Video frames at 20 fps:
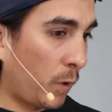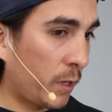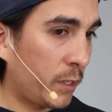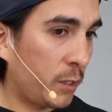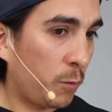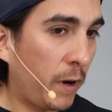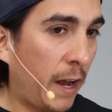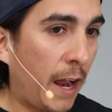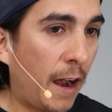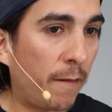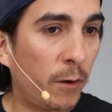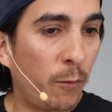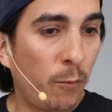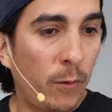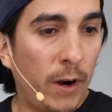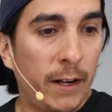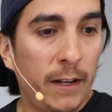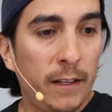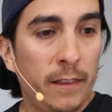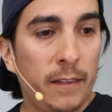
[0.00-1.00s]
Once we have it
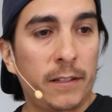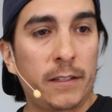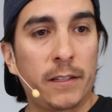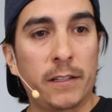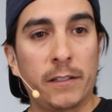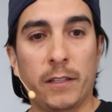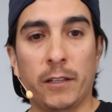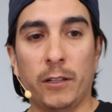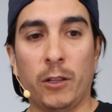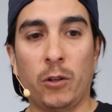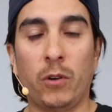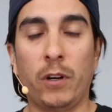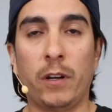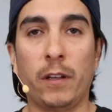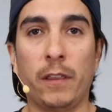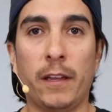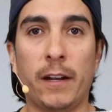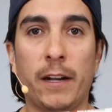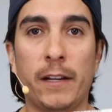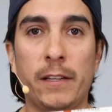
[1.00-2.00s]
ready, this is the Loca
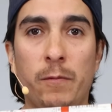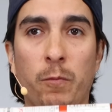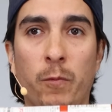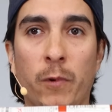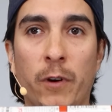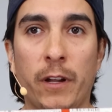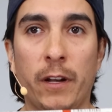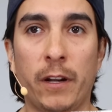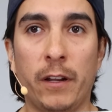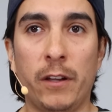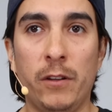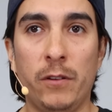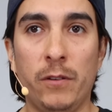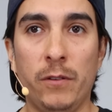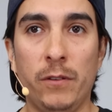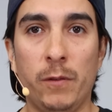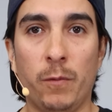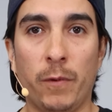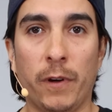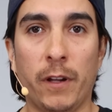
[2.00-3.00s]
that we're going to
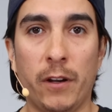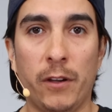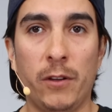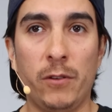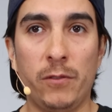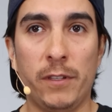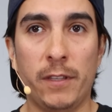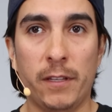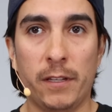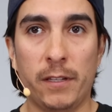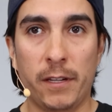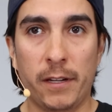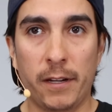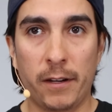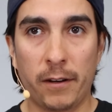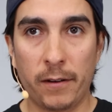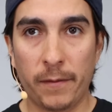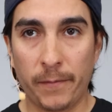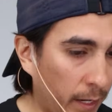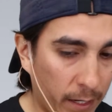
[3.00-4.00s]
use. We're going to use this
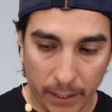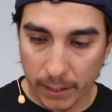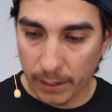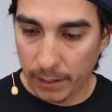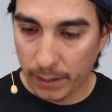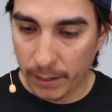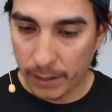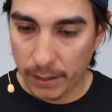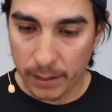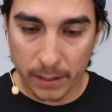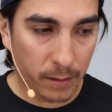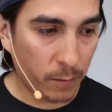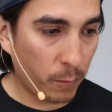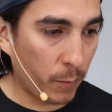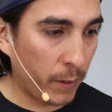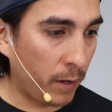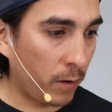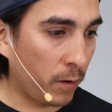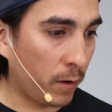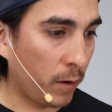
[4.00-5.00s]
here, and
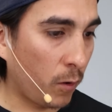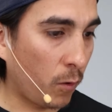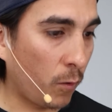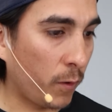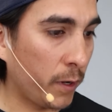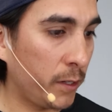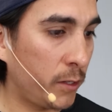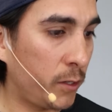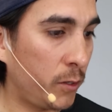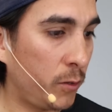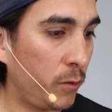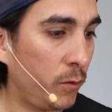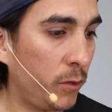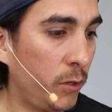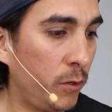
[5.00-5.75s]
we are going to